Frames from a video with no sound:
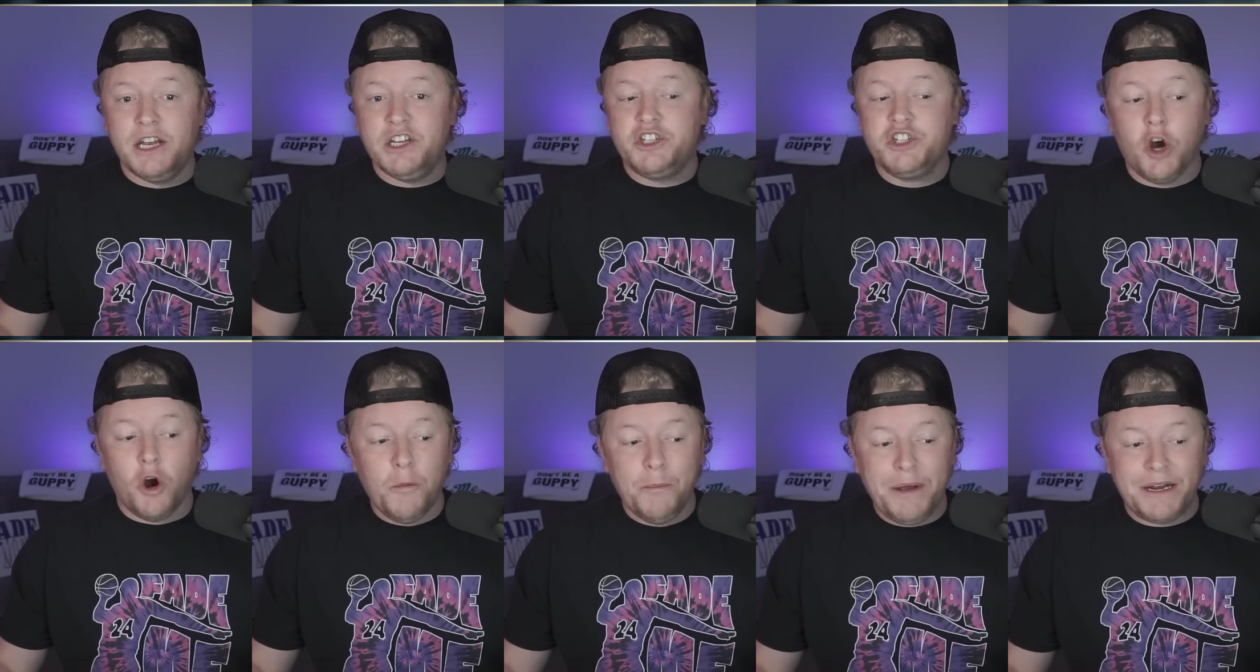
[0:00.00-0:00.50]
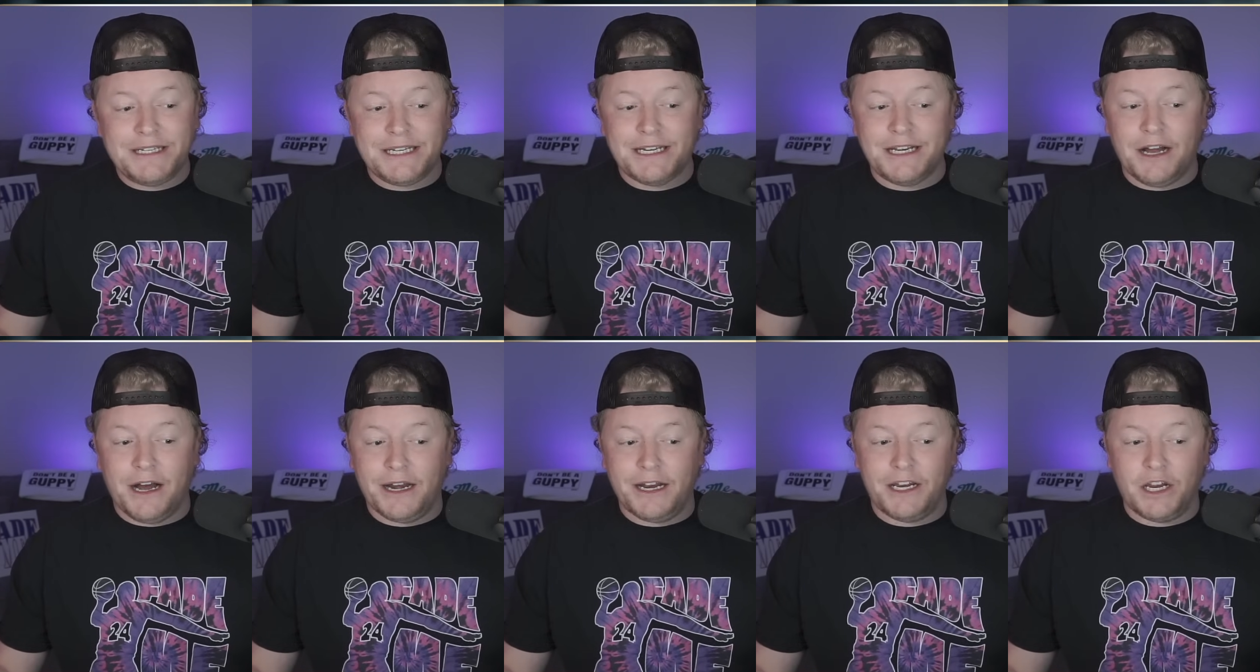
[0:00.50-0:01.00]
And Joe
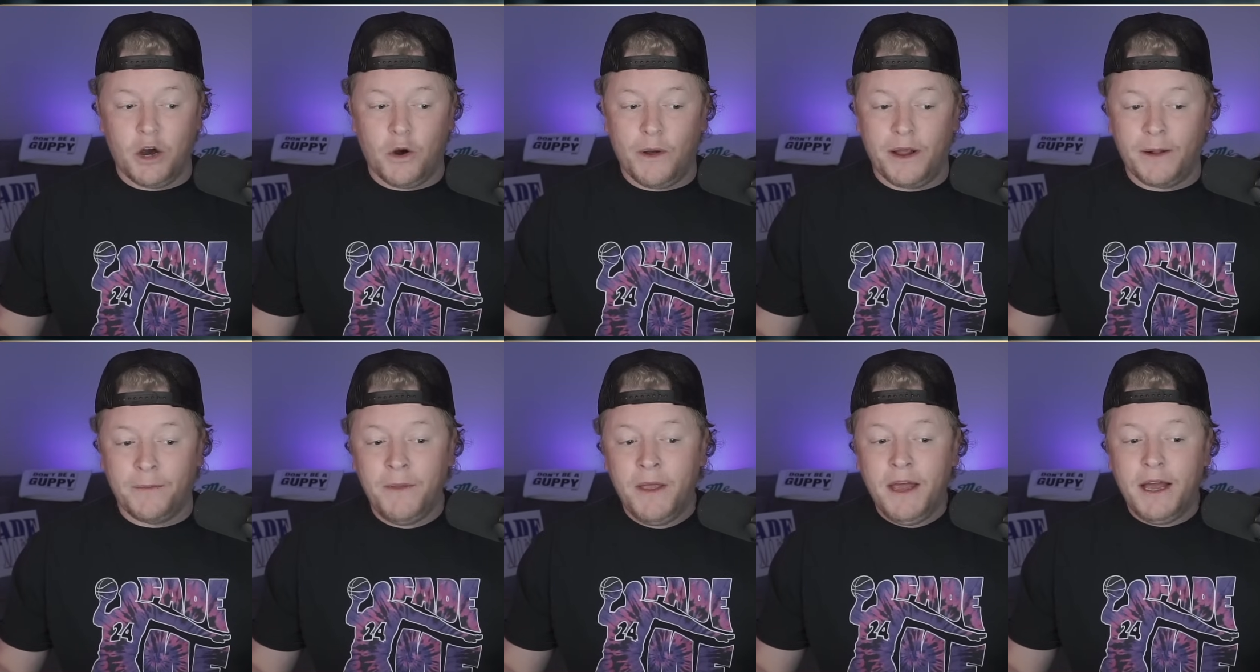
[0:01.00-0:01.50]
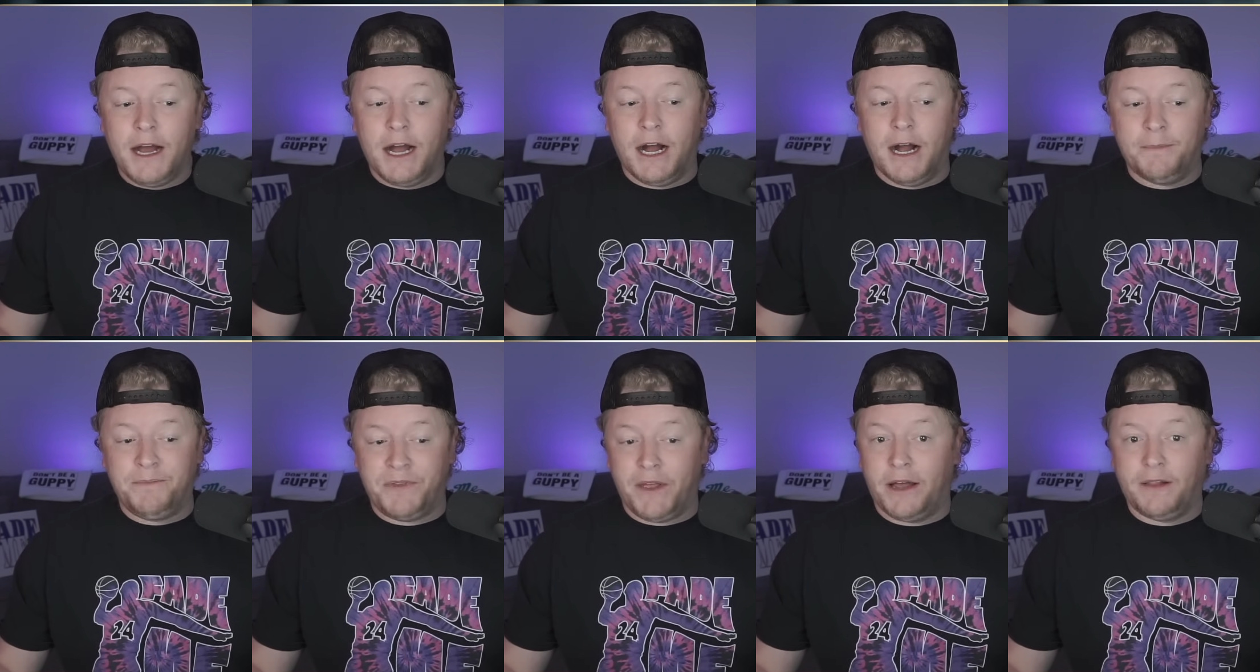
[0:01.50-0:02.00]
Mixon got it going,
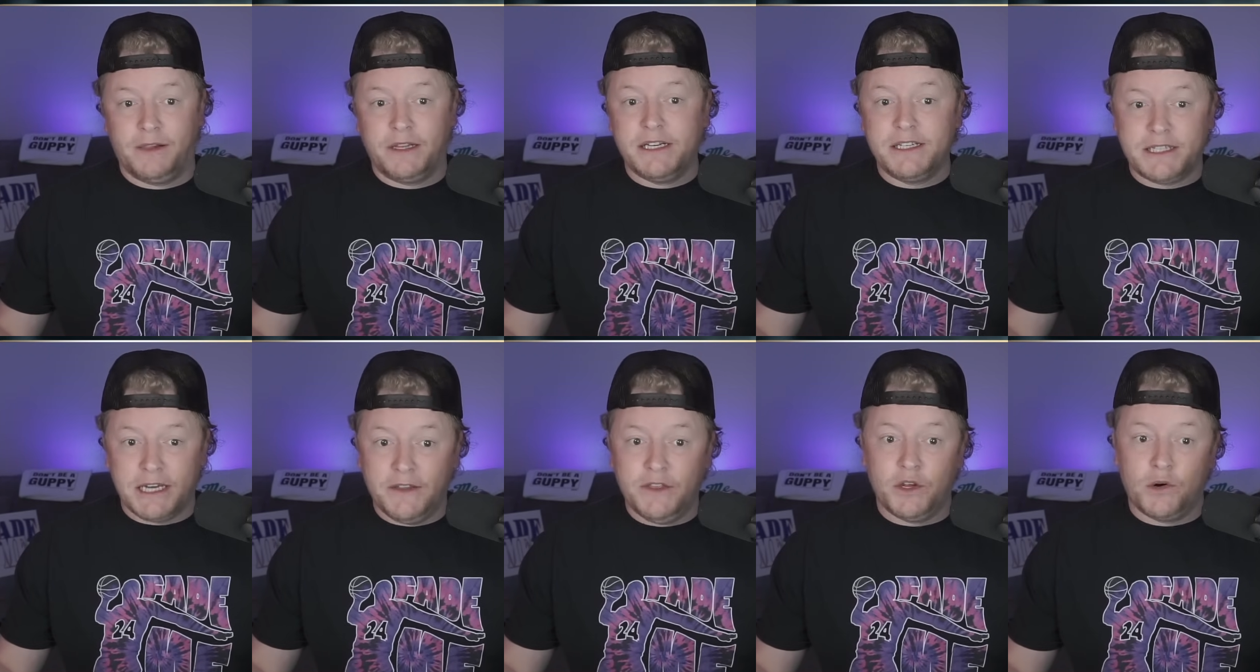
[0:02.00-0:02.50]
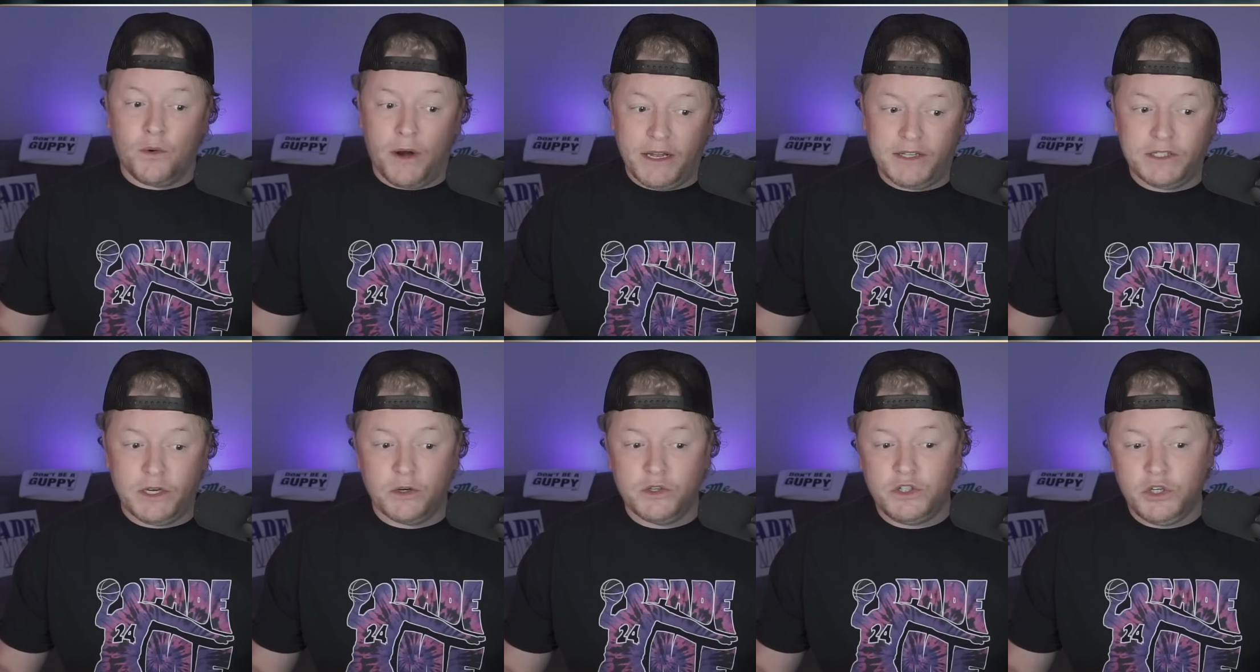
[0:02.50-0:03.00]
at least in the
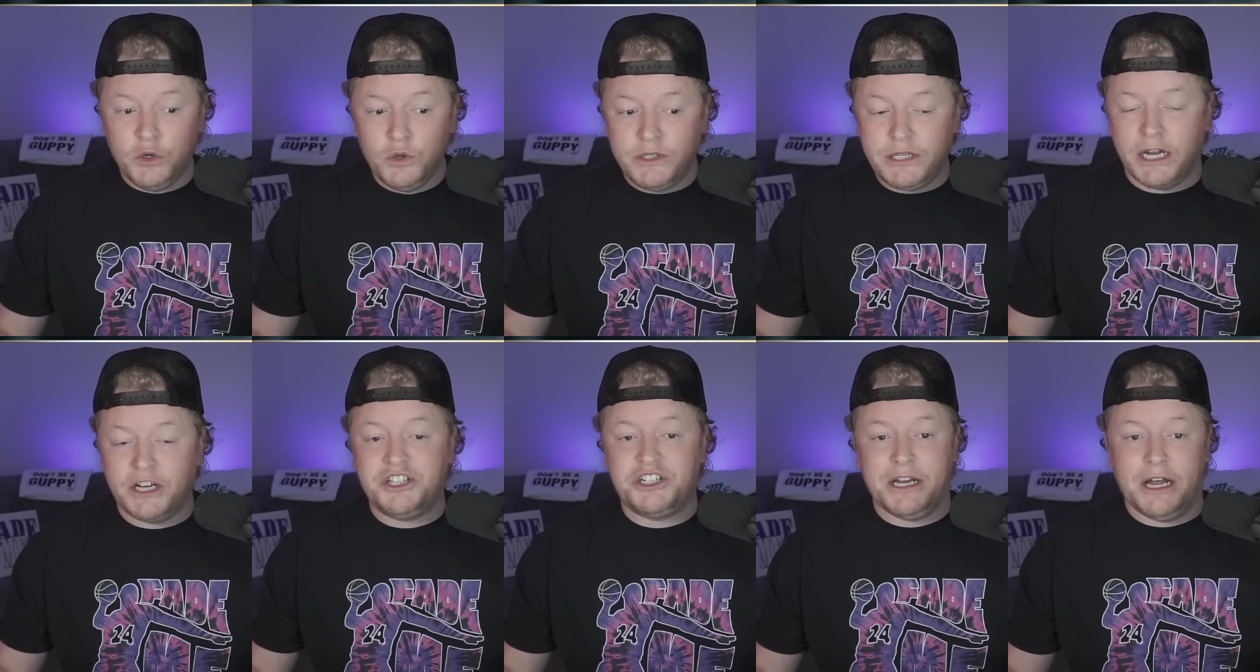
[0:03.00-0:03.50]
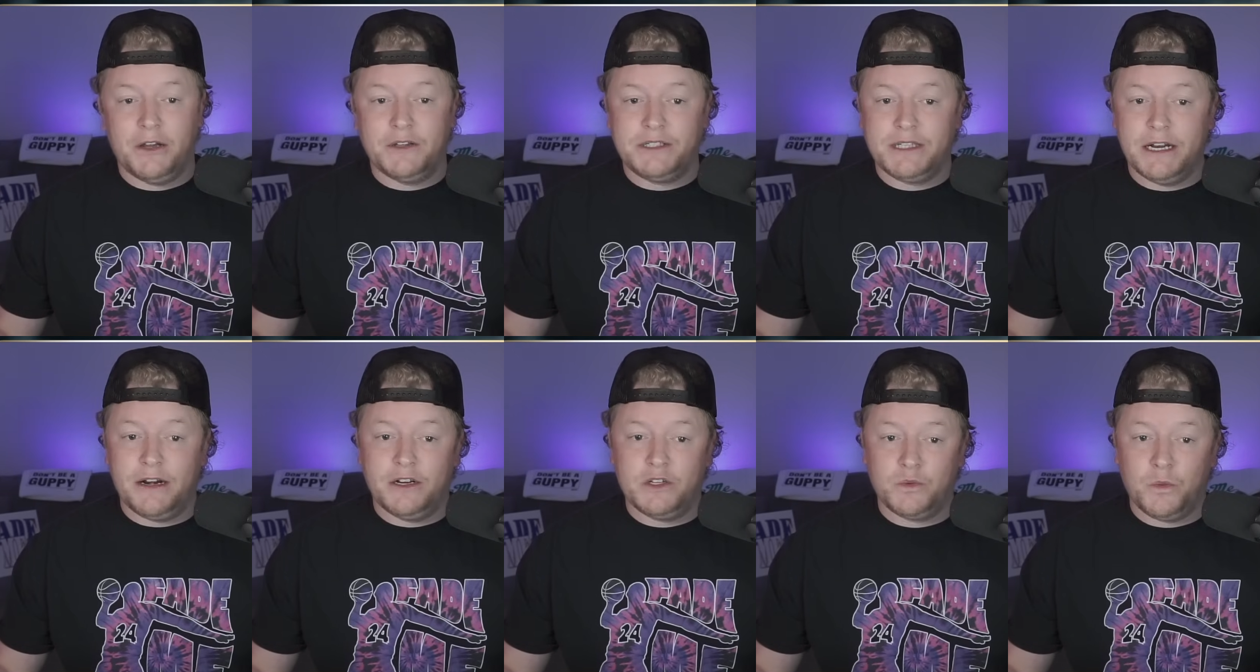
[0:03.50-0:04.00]
red zone, 2 touchdowns
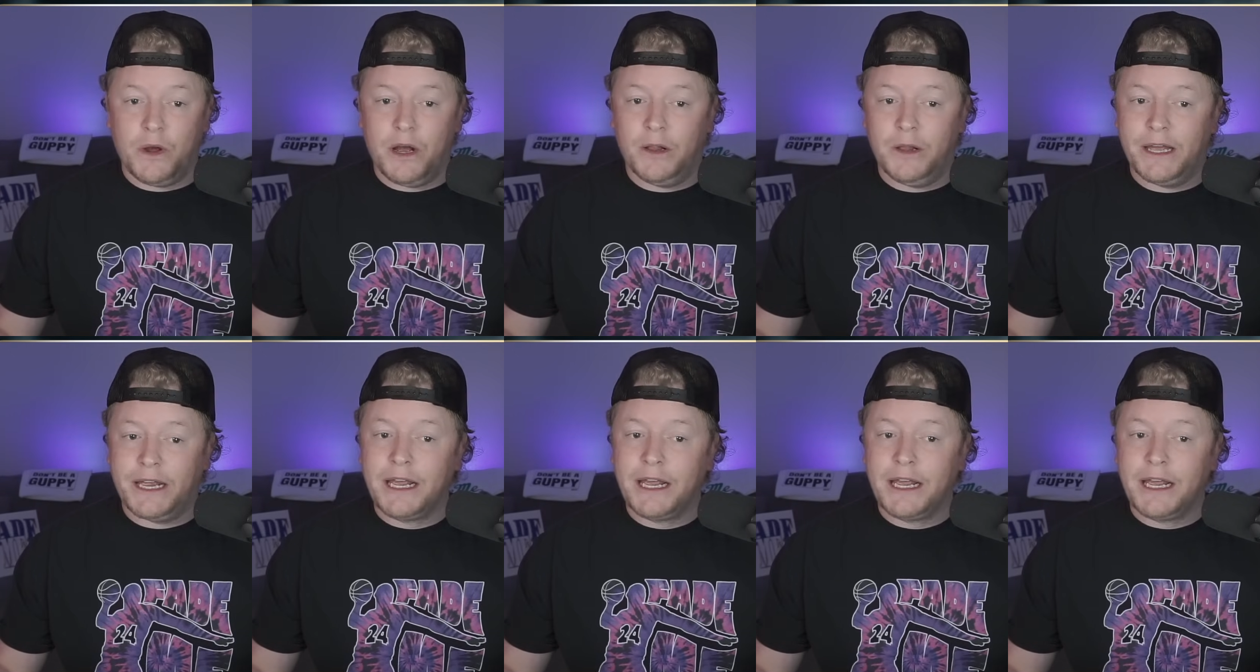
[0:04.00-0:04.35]
there as well.